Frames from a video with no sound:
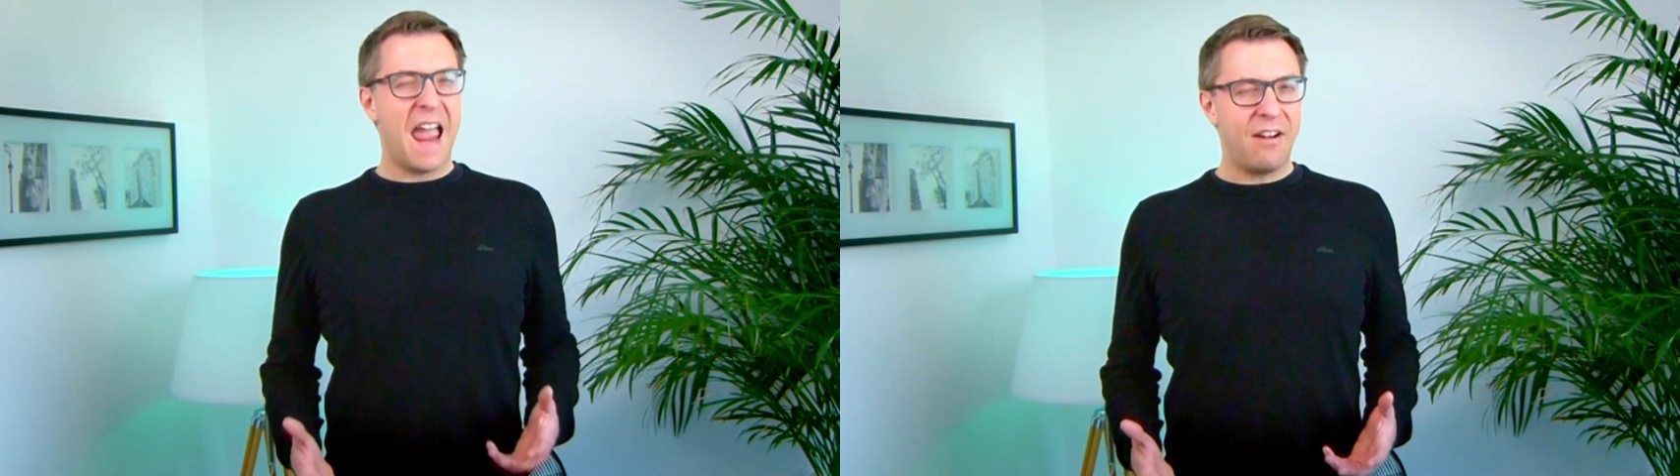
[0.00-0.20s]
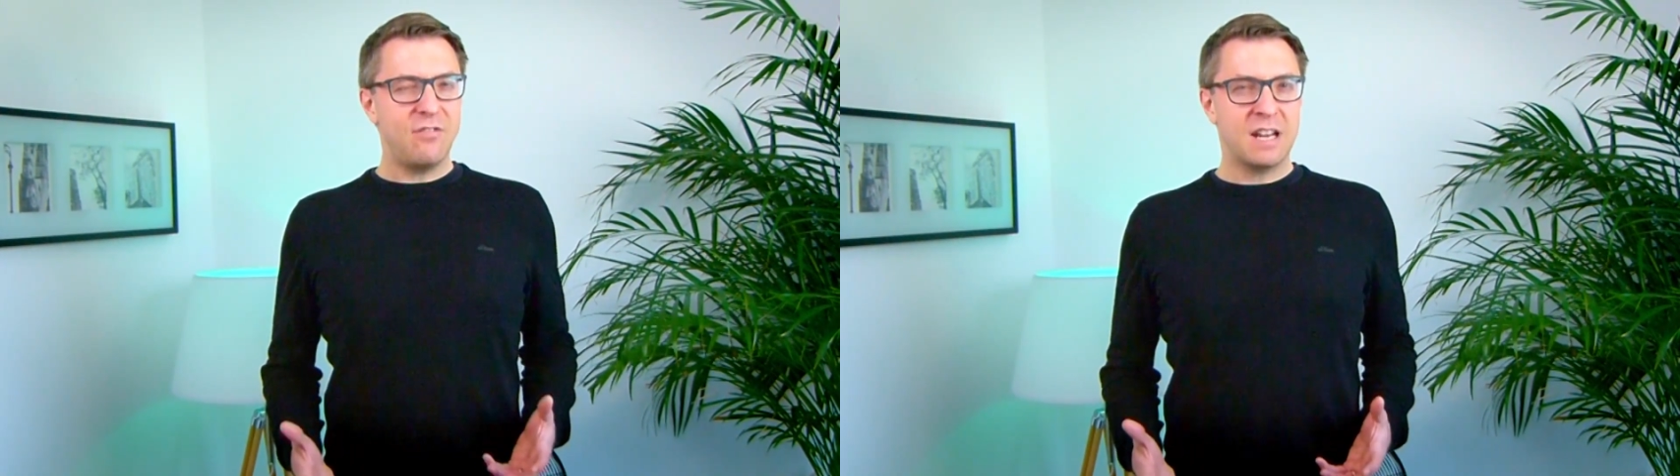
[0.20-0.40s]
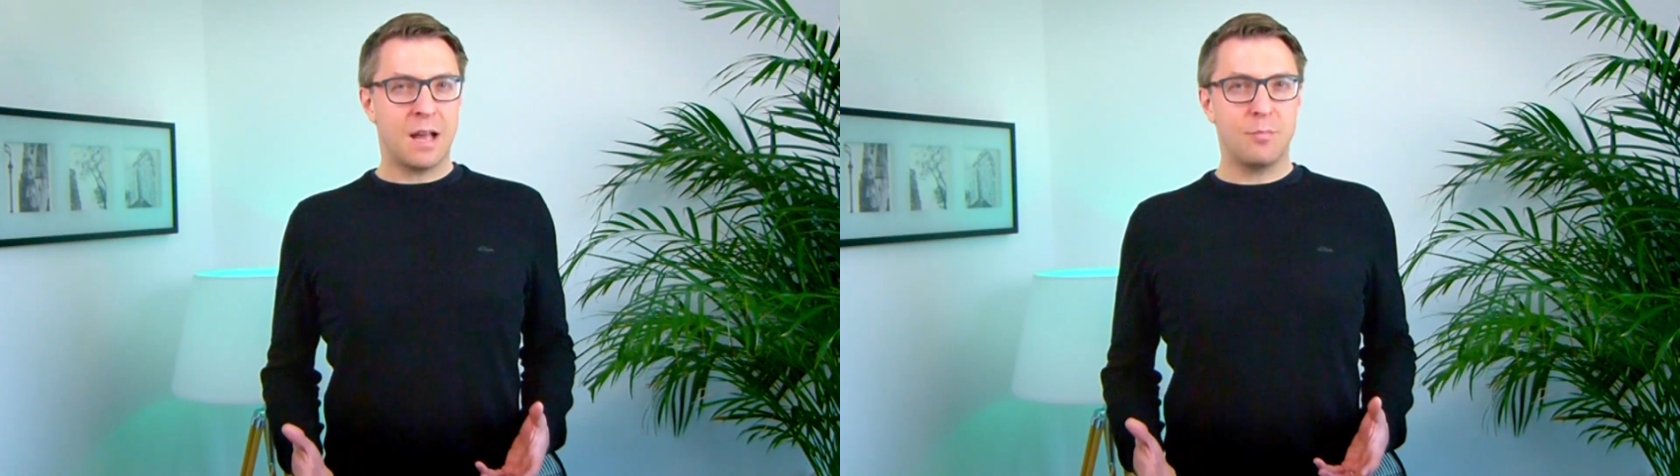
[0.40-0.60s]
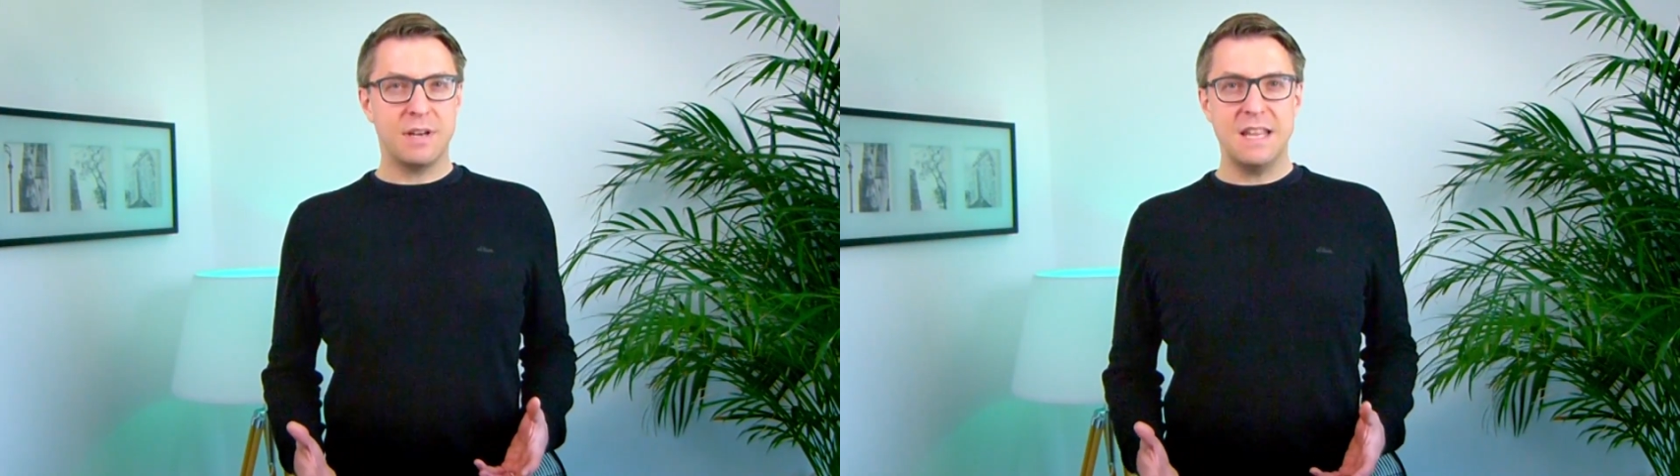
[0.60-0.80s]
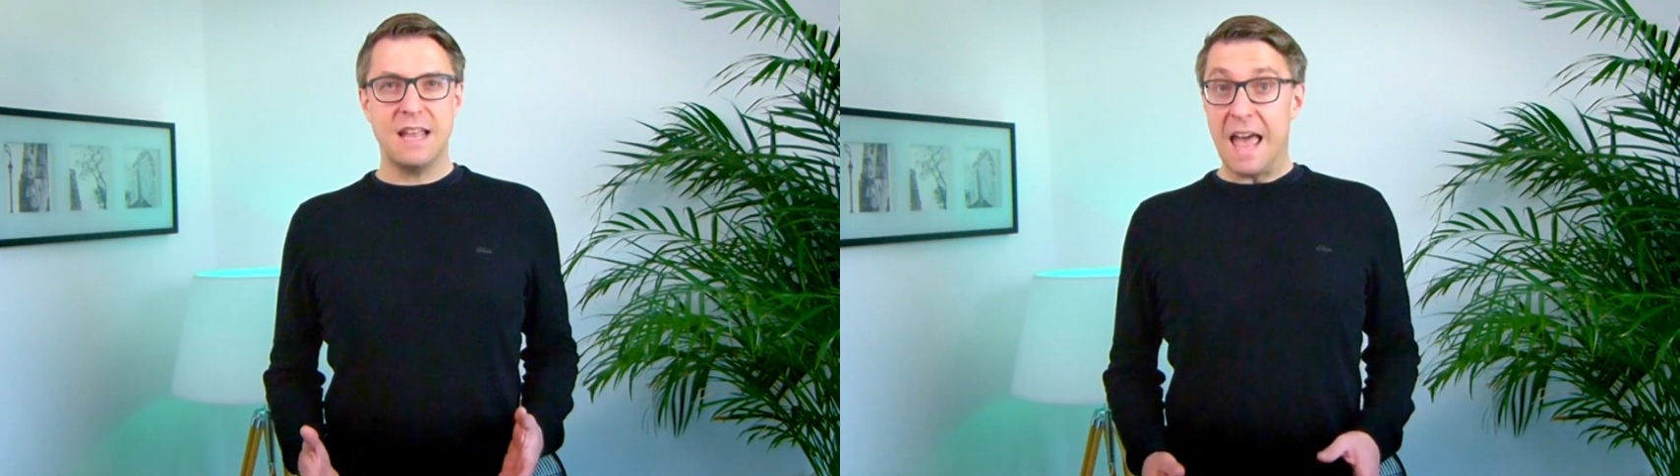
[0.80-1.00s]
every
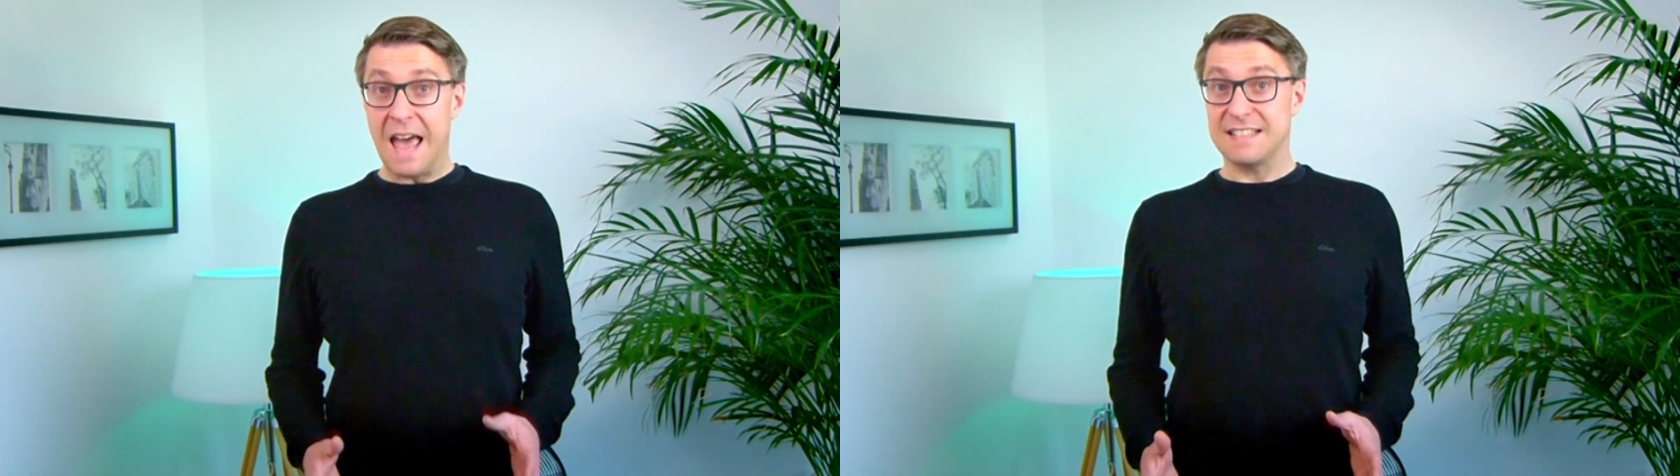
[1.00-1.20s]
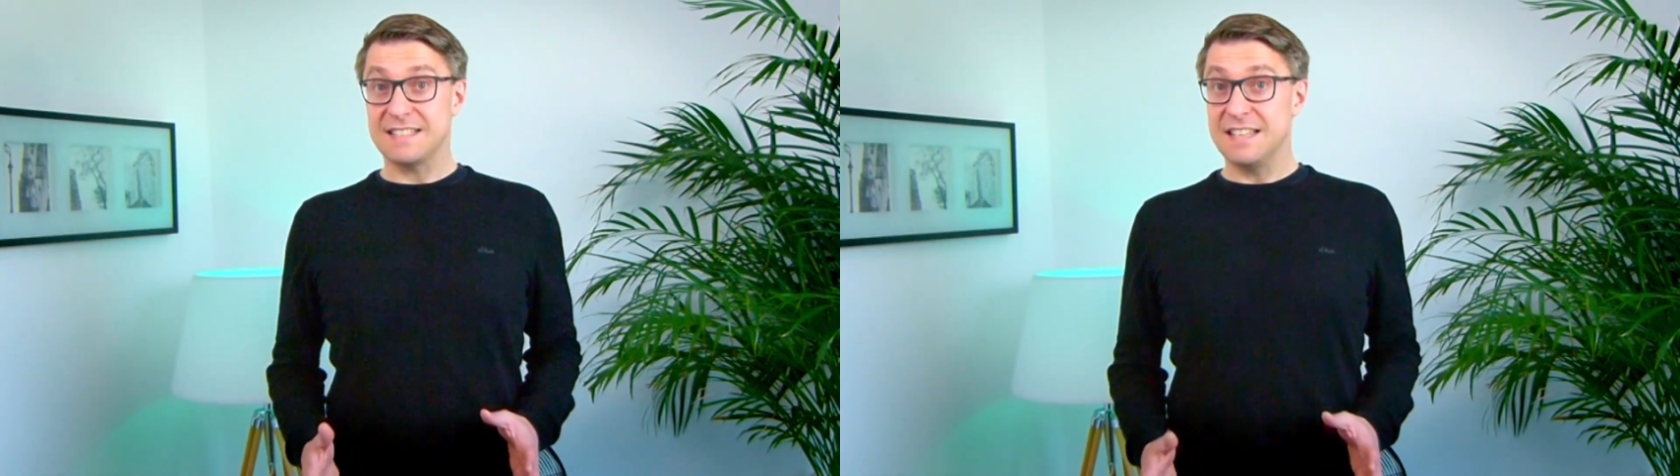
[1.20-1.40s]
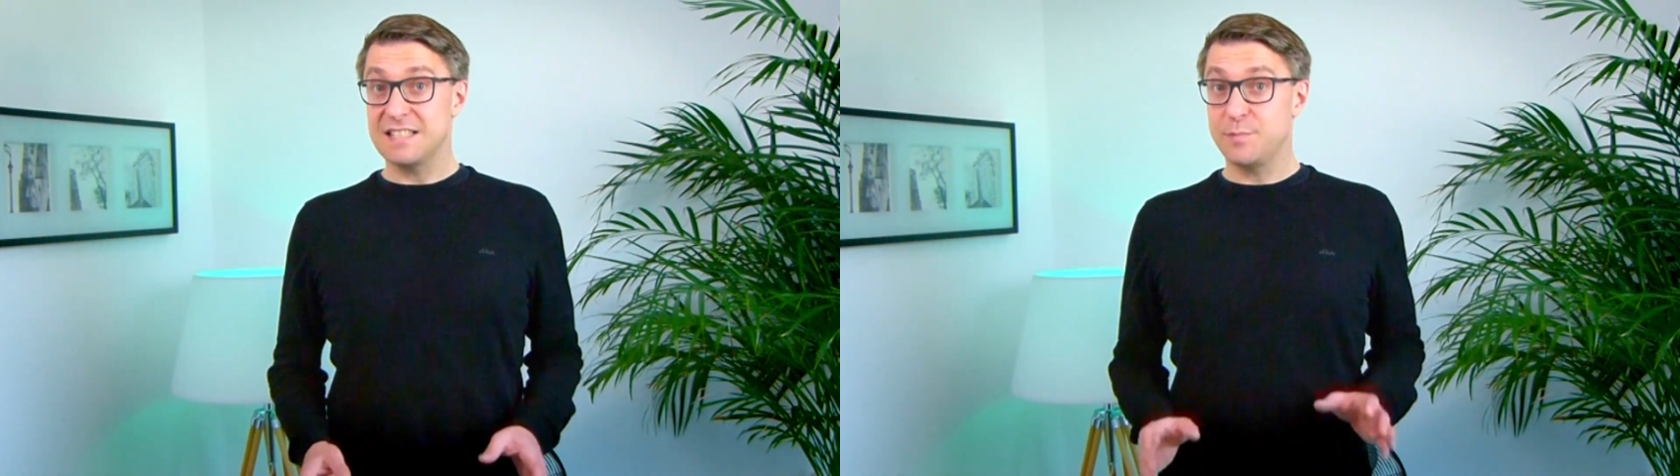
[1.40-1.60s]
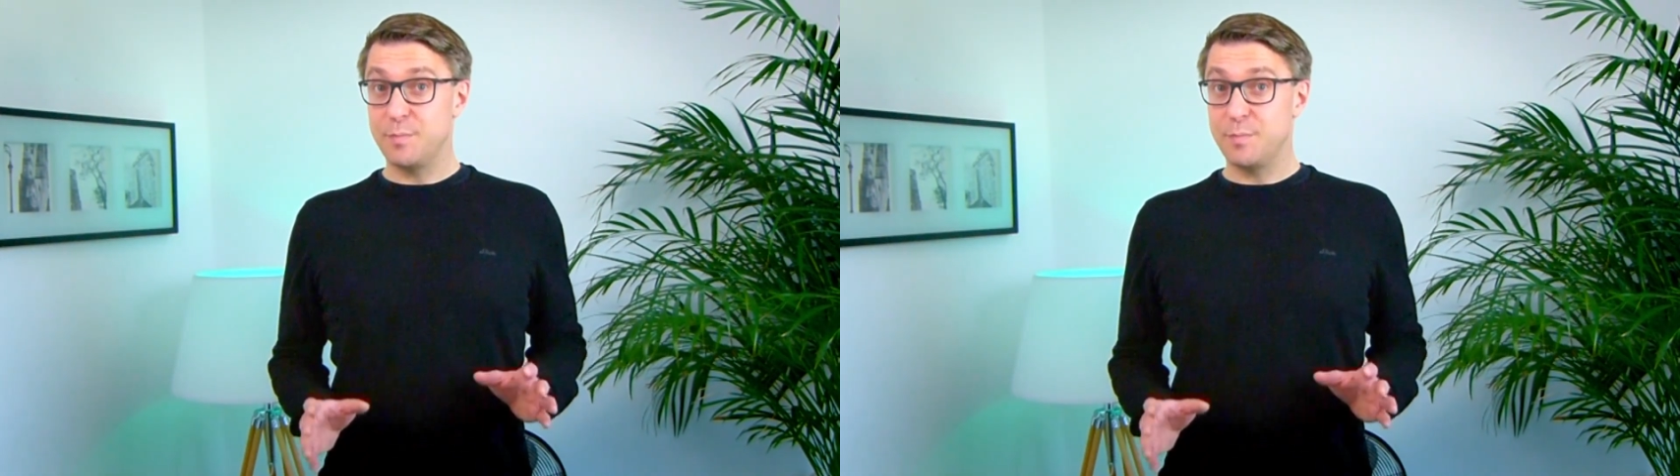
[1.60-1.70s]
company has its